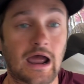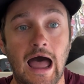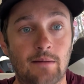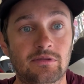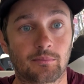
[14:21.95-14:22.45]

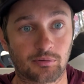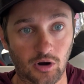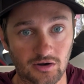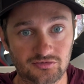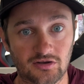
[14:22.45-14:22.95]
I'm in the
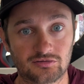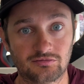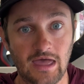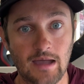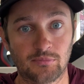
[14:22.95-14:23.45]
process of
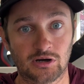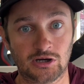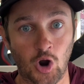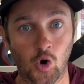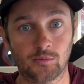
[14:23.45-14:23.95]
that, but
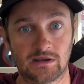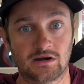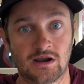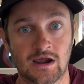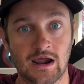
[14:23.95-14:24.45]

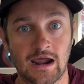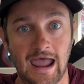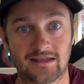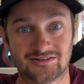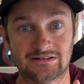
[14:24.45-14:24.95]
Garmin
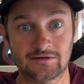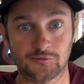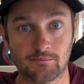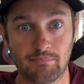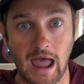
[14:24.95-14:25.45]
has
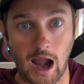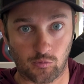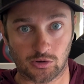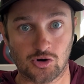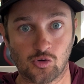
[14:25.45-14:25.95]
different
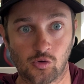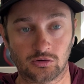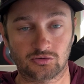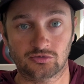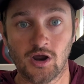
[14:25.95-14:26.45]
power
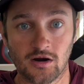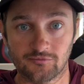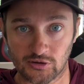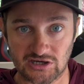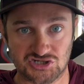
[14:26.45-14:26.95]
cords
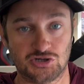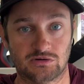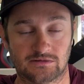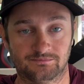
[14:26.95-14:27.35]
for each unit.